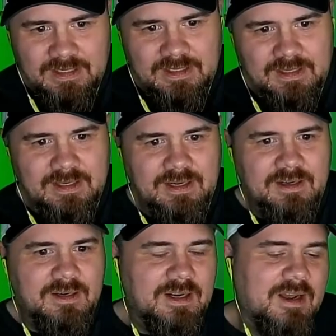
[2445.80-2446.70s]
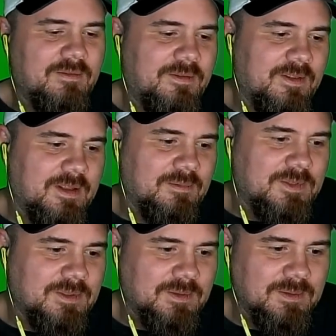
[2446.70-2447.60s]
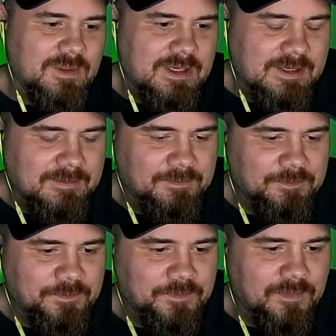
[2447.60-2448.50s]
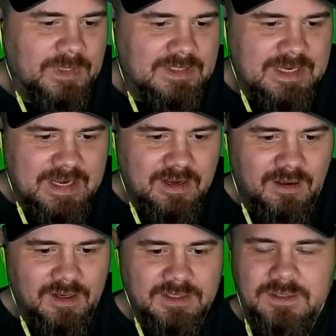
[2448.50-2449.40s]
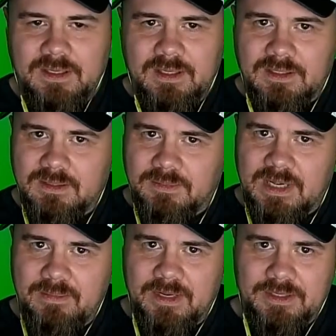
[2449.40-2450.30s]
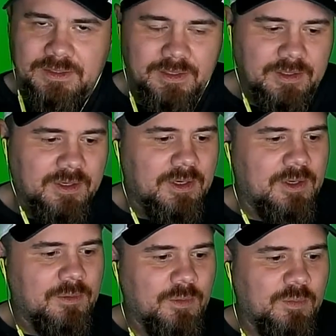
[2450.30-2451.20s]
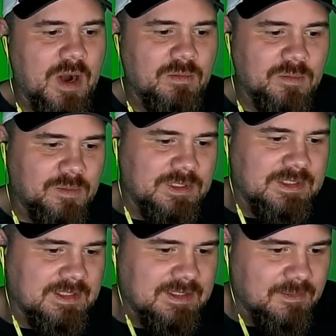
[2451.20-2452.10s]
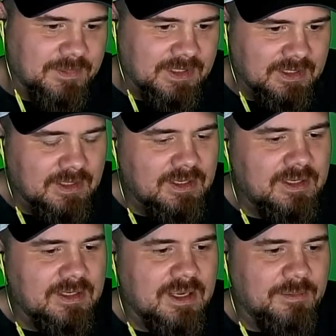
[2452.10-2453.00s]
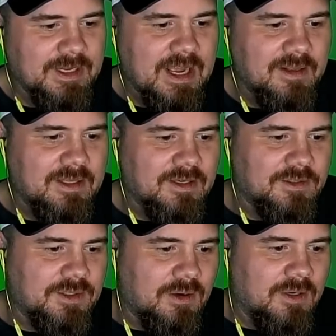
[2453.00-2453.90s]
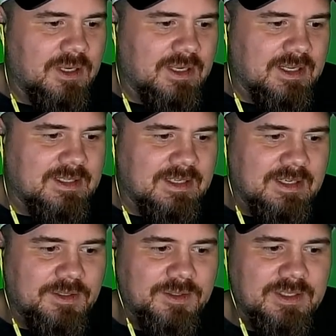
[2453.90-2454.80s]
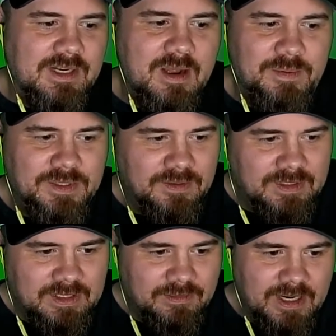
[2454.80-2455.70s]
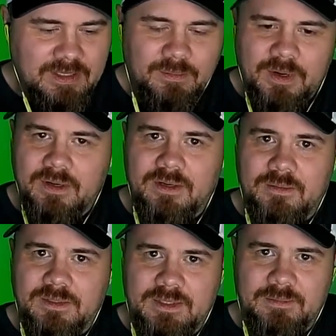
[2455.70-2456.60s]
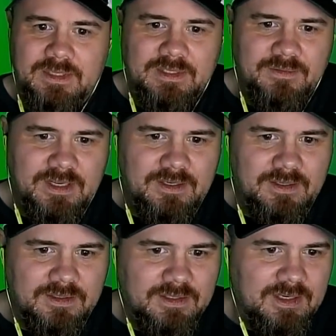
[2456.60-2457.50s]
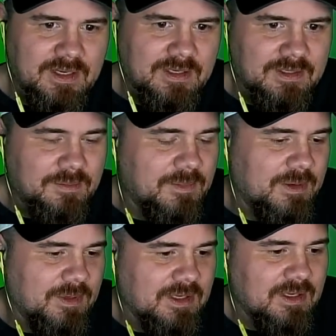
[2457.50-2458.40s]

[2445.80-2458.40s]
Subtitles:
there, not for them to take on. So I think sometime next year, we'll probably see something coming out there. So it's an interesting opportunity, right, to partner with some of these vendors and maybe